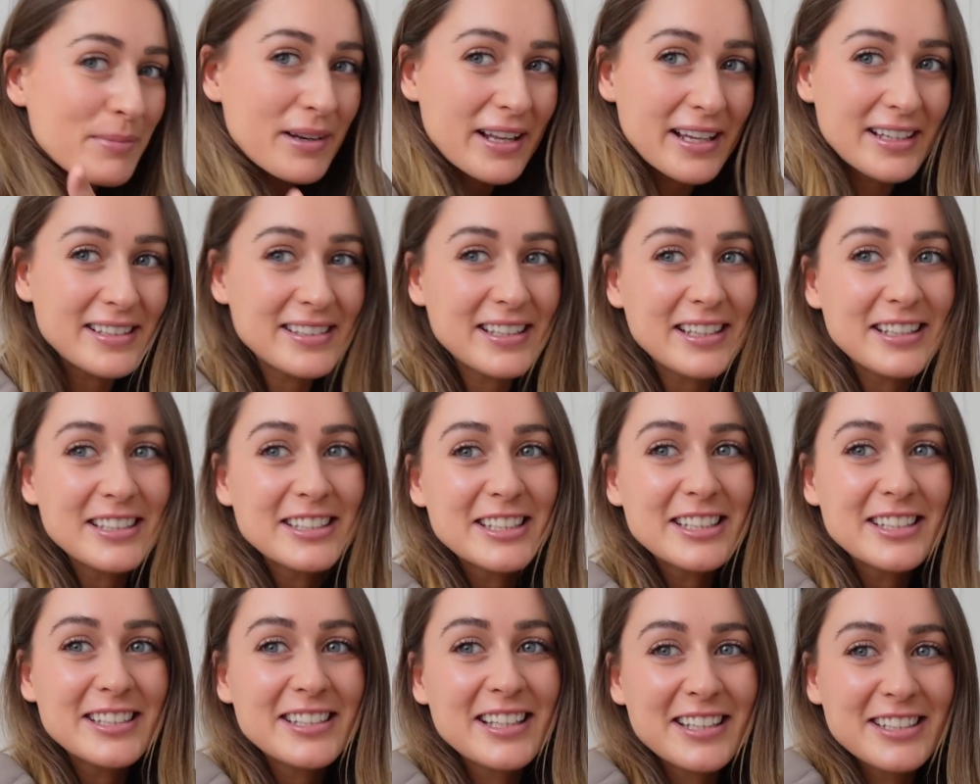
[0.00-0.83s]
Bless her,
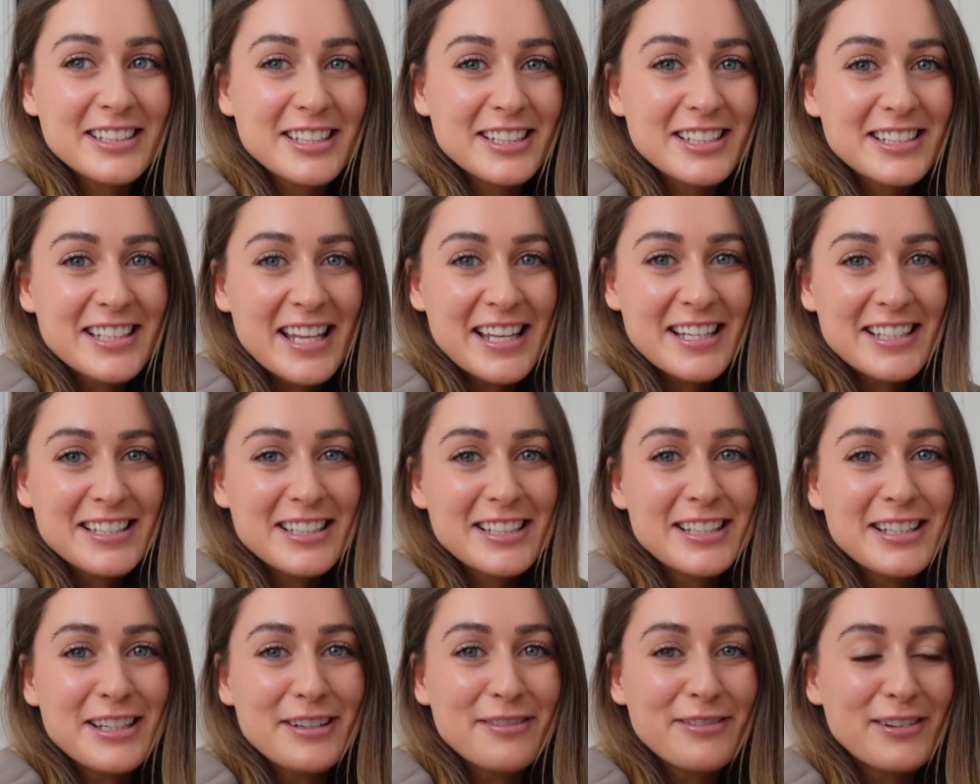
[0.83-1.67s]
she's such a
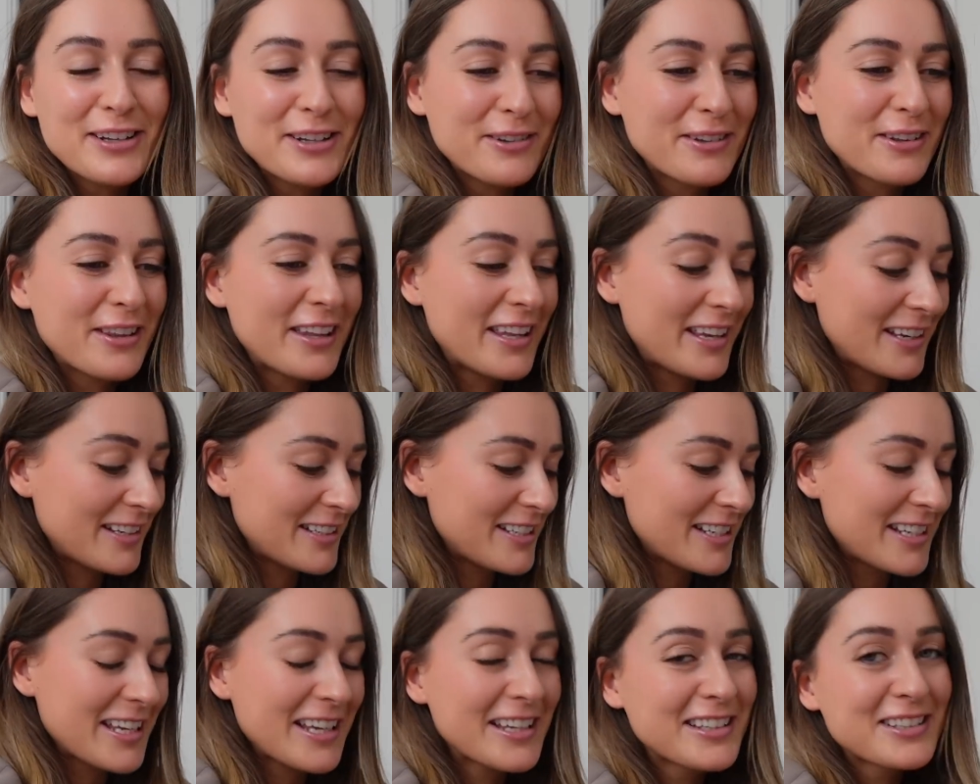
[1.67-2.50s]
sensitive little thing.
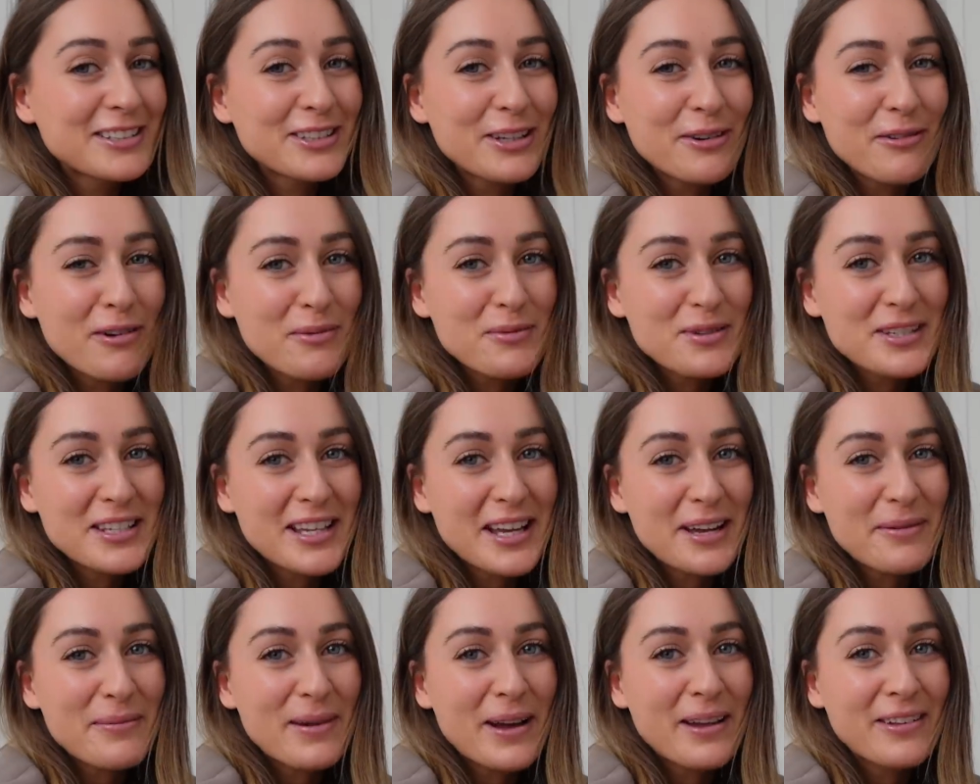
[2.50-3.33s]
She gets so
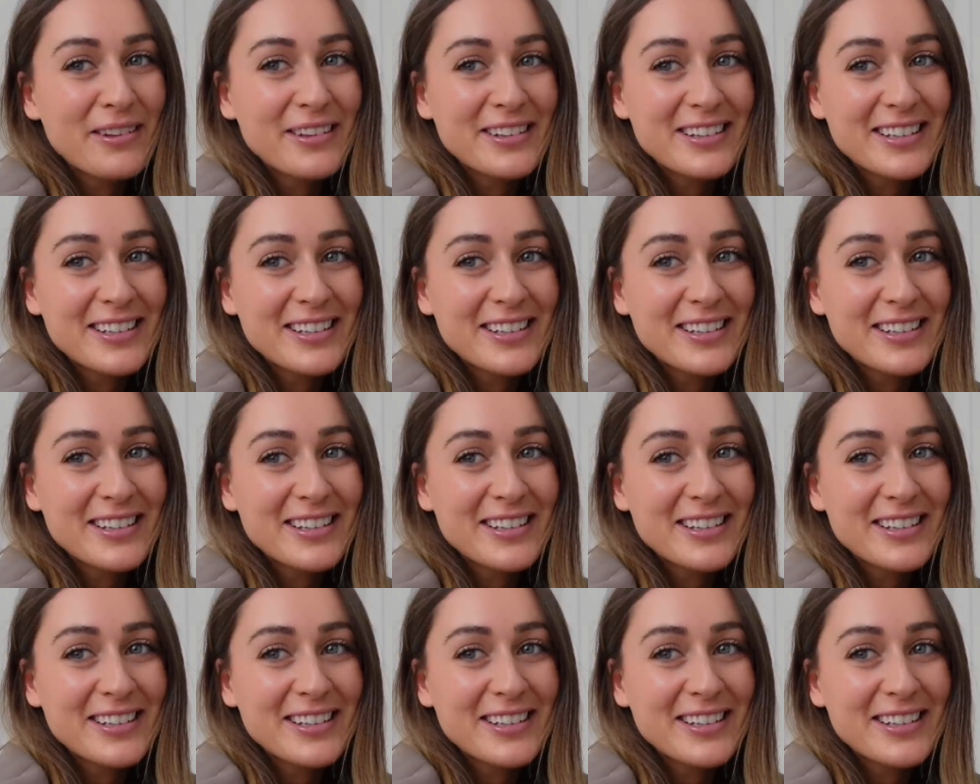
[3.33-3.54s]
upset about the